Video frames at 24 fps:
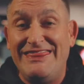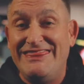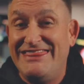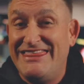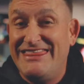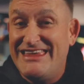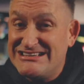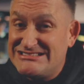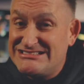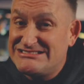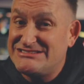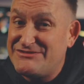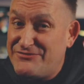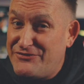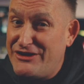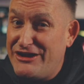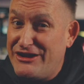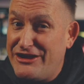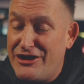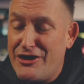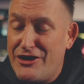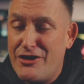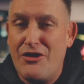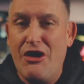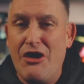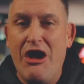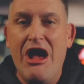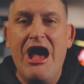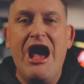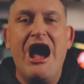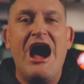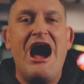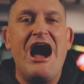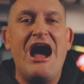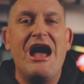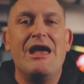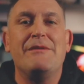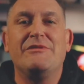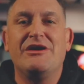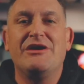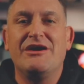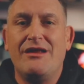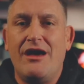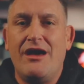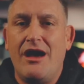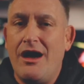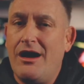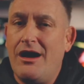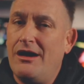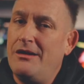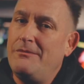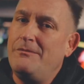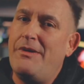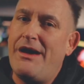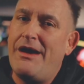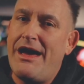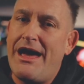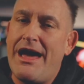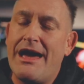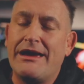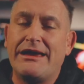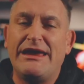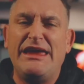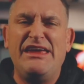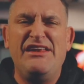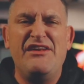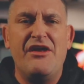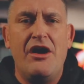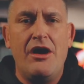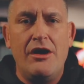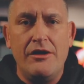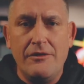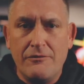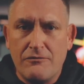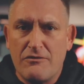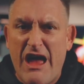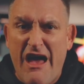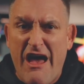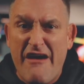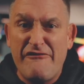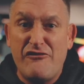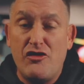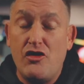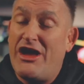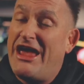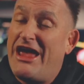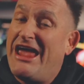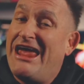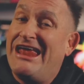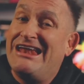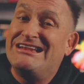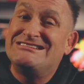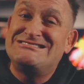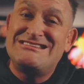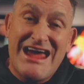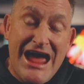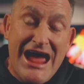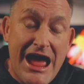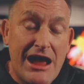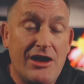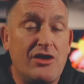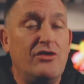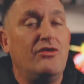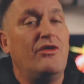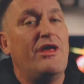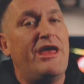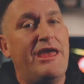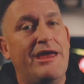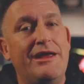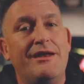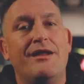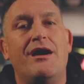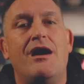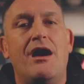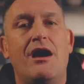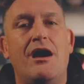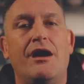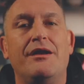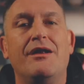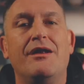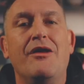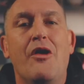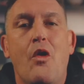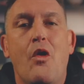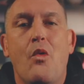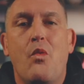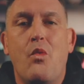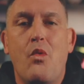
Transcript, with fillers: In this video, I'm gonna unpack and unravel and tackle head on